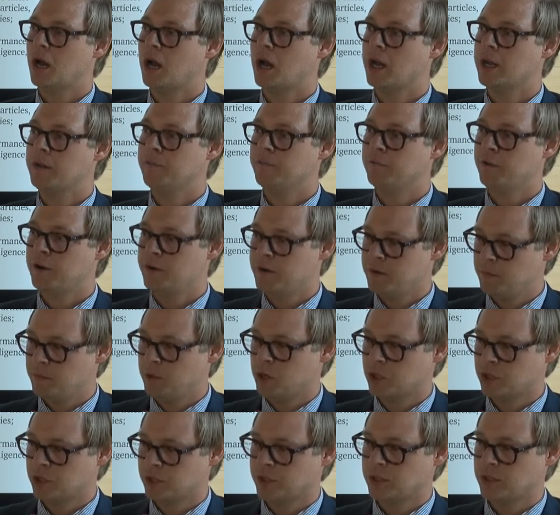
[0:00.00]
I am very
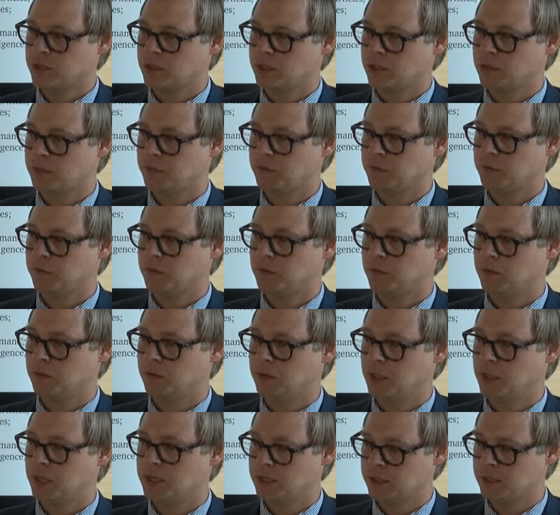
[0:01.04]
much
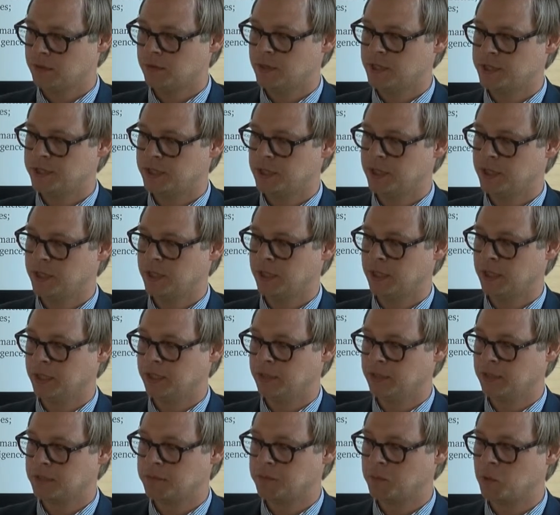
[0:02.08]
interested
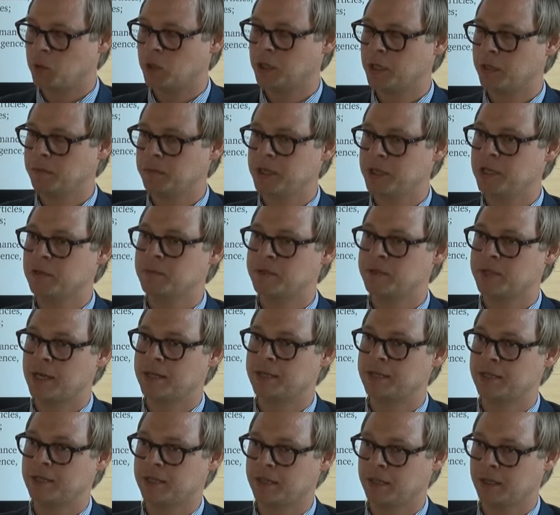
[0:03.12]
in small and
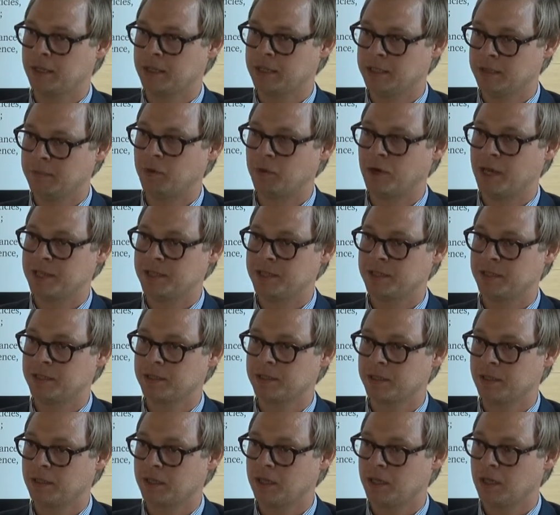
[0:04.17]
medium-sized
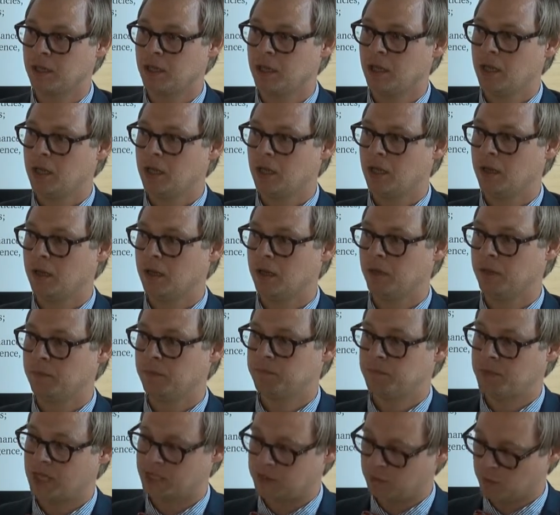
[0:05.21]
enterprises. Mm-hmm.
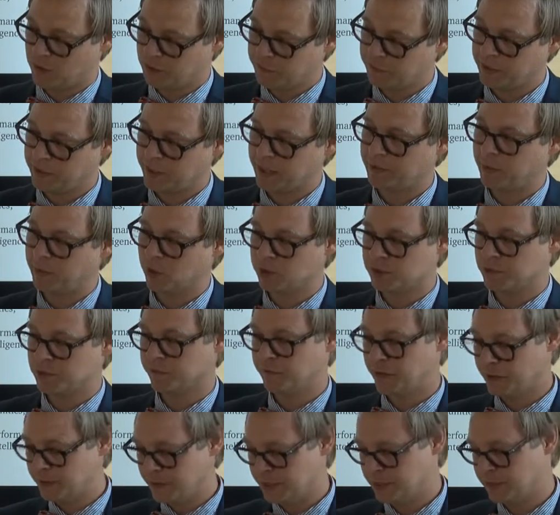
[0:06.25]
That's one thing. I'm also
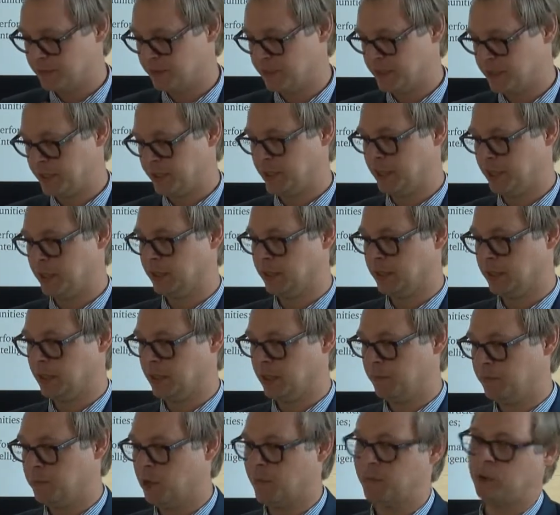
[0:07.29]
very interested
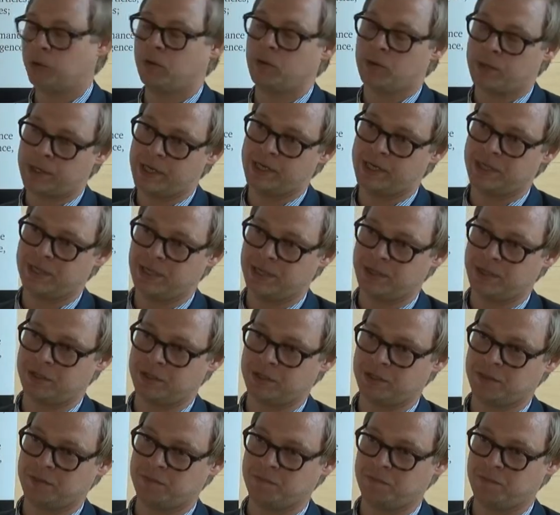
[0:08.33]
in public
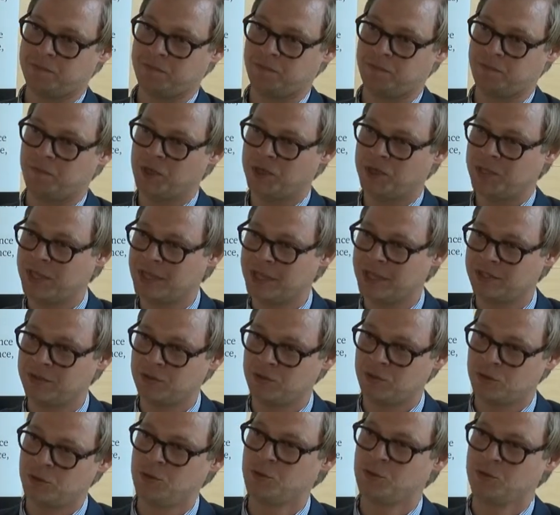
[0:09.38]
organizations, but they are
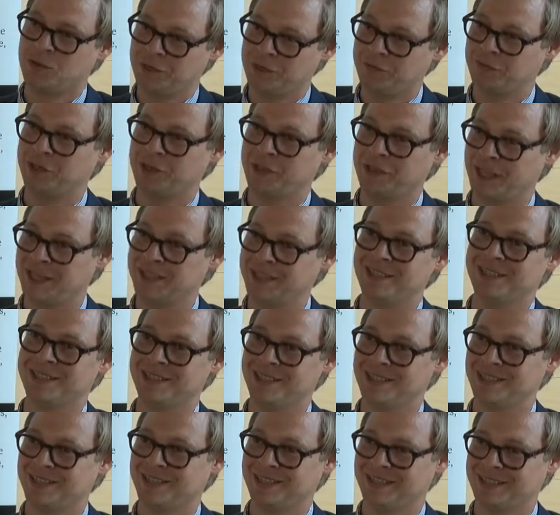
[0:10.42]
two different
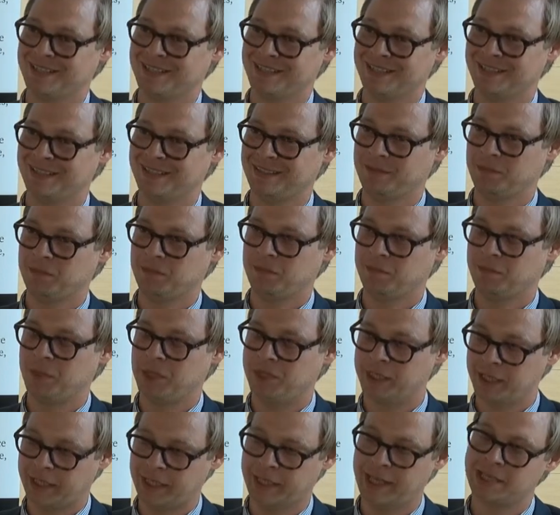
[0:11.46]
entities,
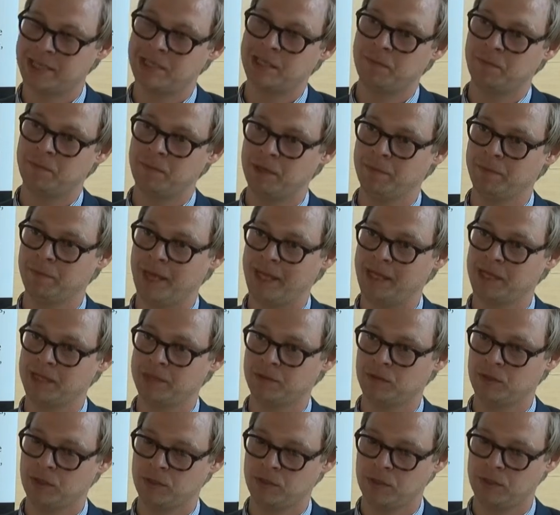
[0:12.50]
but they can actually be
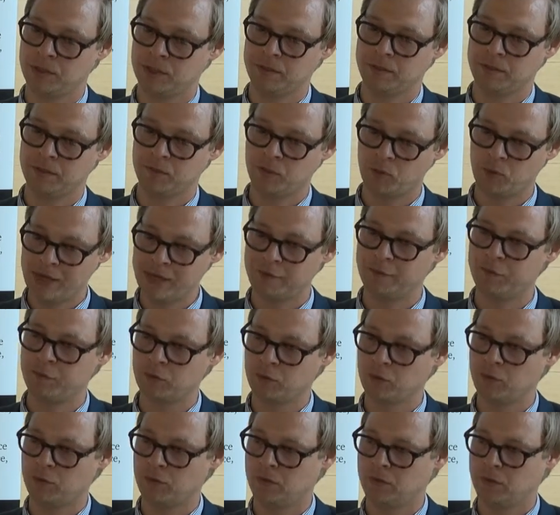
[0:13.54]
managed. The
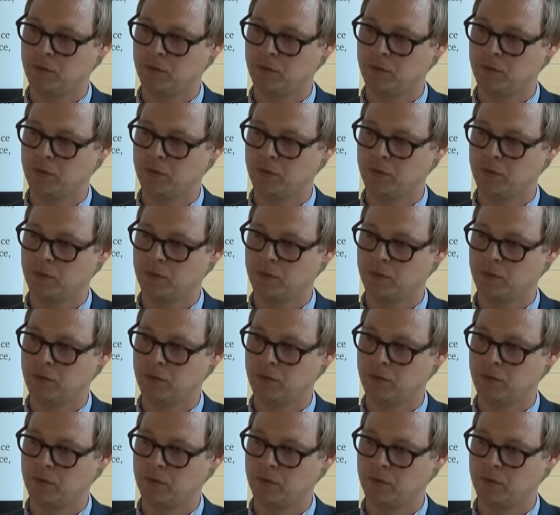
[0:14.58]
breakthrough